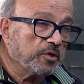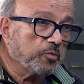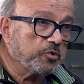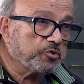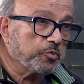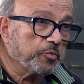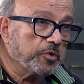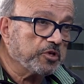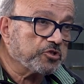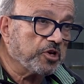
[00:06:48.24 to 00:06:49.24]
which will be
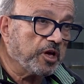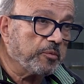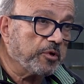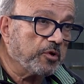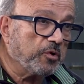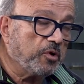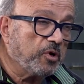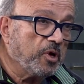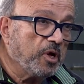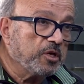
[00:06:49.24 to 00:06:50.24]
a shame, you know.
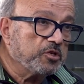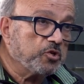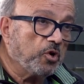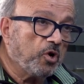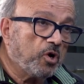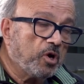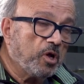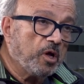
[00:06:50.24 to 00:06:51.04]
So